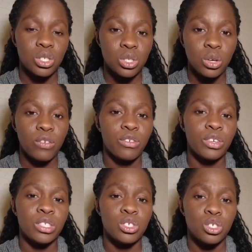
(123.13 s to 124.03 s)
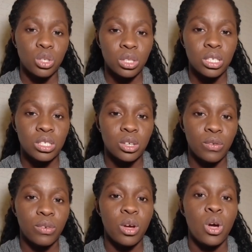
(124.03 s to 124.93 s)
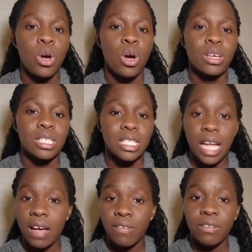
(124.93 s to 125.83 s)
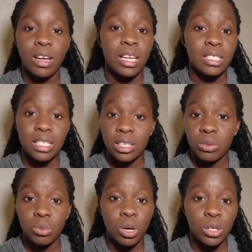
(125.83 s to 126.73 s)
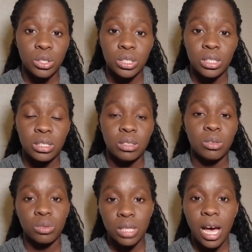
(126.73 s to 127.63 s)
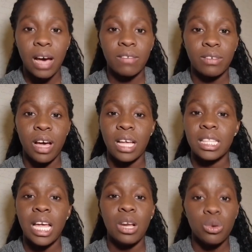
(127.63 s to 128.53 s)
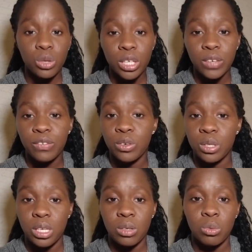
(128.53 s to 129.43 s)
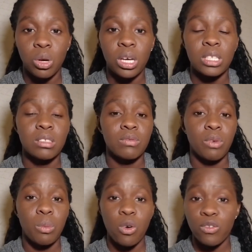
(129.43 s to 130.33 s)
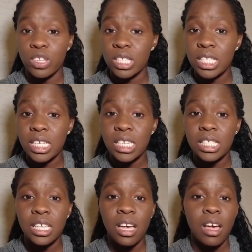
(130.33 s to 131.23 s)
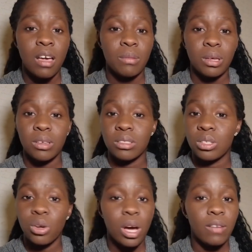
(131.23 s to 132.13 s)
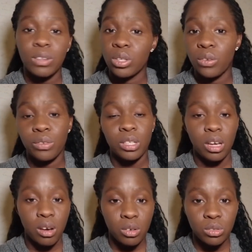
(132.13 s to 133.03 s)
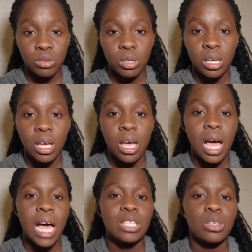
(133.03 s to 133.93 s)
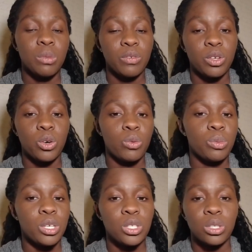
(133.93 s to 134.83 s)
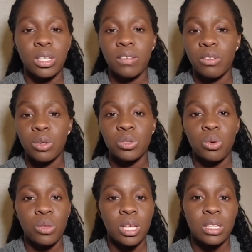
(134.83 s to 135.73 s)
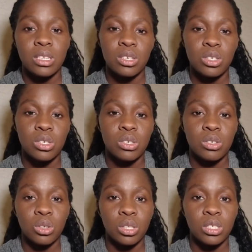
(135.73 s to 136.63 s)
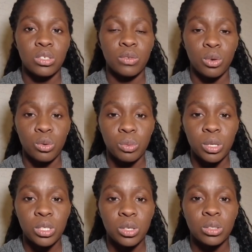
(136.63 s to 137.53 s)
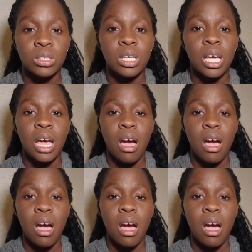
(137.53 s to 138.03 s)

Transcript: is suffering shortage of staff and skilled workers. They don't have, and they are looking for skilled workers from overseas because they don't have enough in their country. And some of the occupation that falls under this shortage of occupation